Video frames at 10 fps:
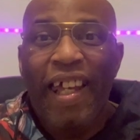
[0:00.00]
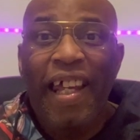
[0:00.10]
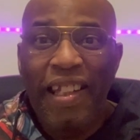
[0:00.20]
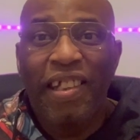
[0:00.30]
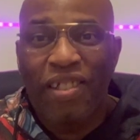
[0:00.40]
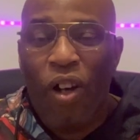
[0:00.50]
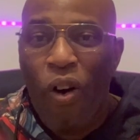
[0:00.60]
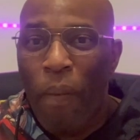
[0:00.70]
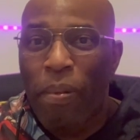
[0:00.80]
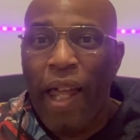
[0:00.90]
in this
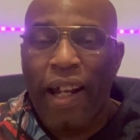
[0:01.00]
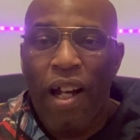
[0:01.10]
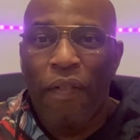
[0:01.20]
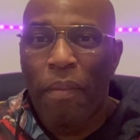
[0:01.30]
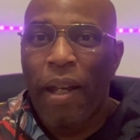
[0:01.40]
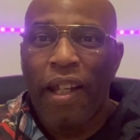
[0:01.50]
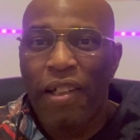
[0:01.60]
all black cover, man.